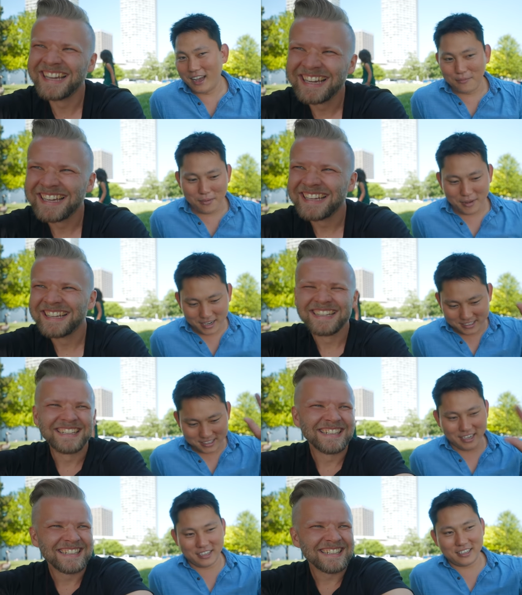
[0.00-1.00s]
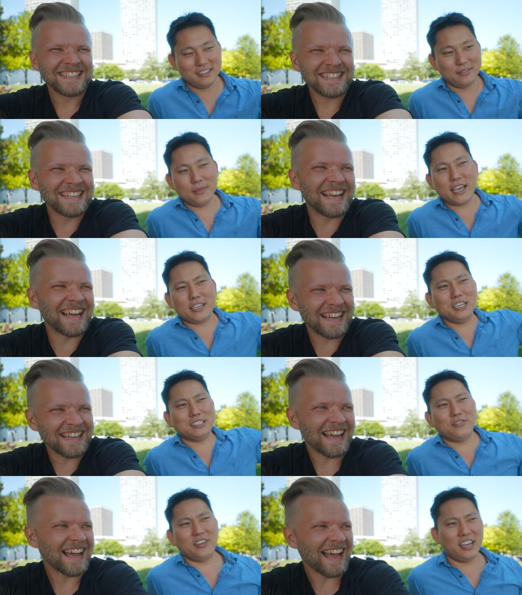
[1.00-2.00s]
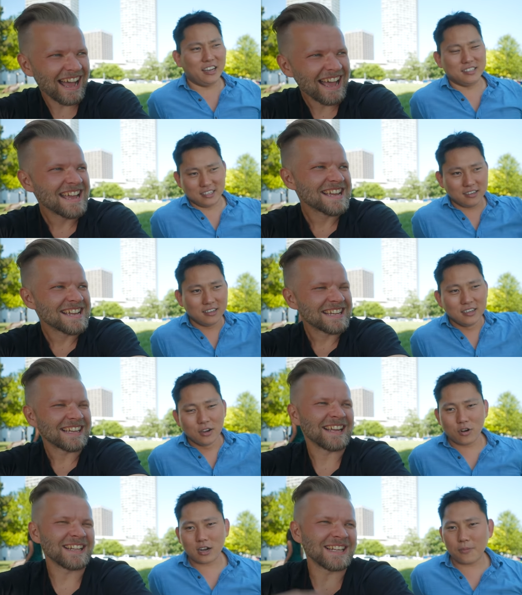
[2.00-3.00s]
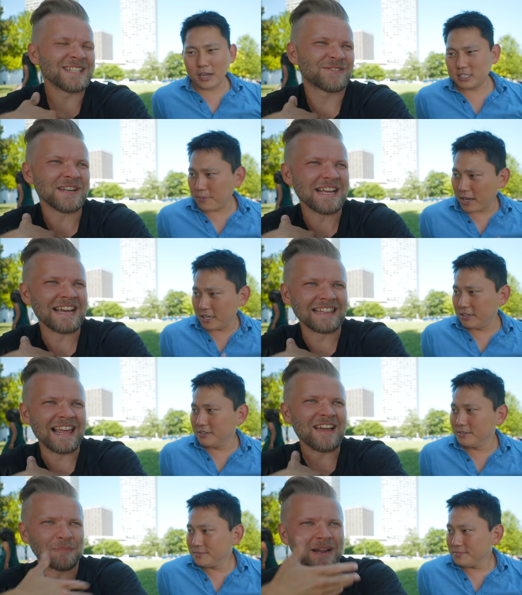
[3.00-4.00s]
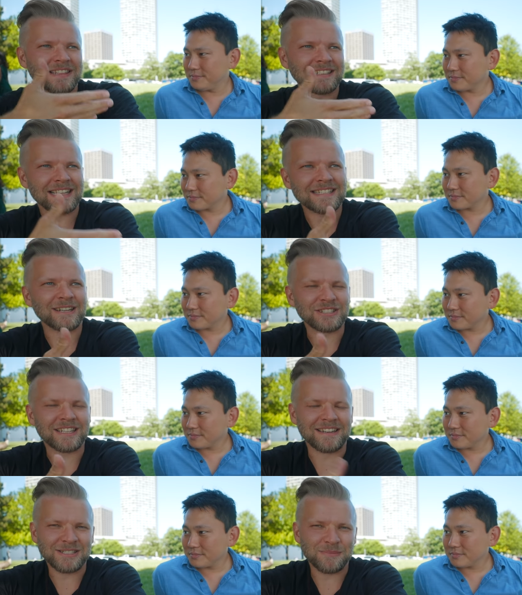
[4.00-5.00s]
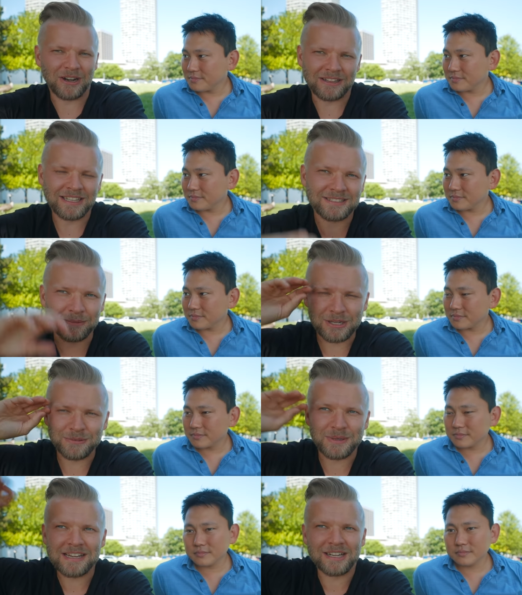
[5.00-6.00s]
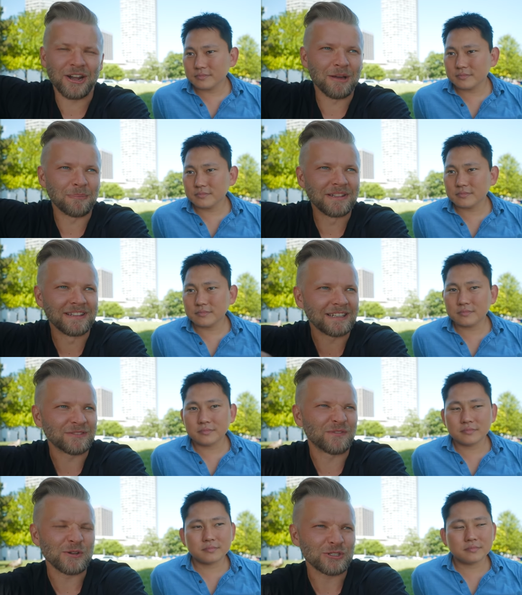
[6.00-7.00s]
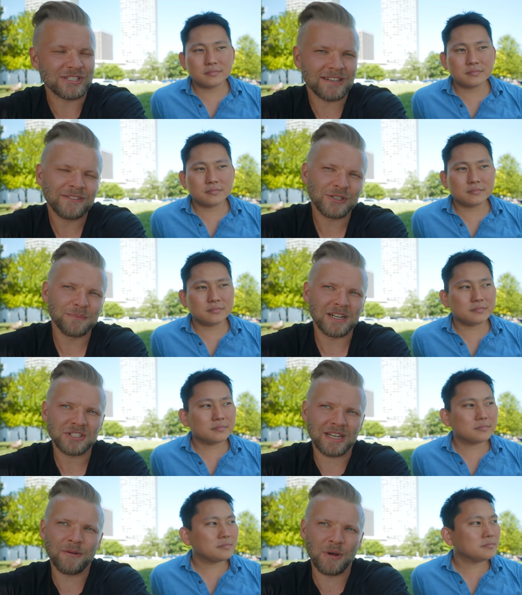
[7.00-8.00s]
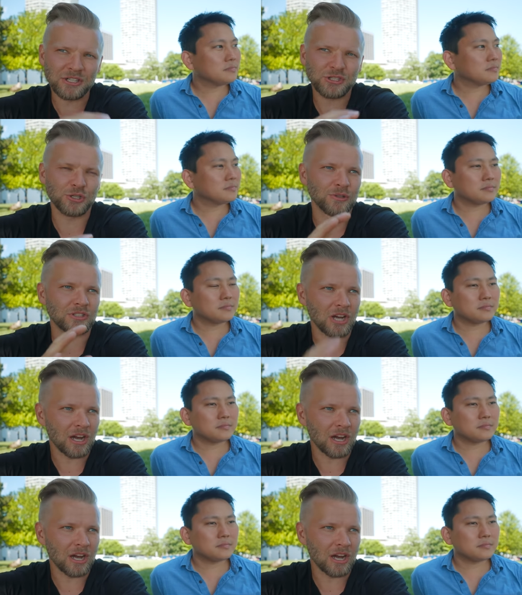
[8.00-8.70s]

Speaker 1: now, my mind is like, yeah. YouTube videos and.
Speaker 2: It, it's funny I laugh, but I think that's actually kind of smart. I think sometimes we get caught up in like future stuff too much. I want to shoot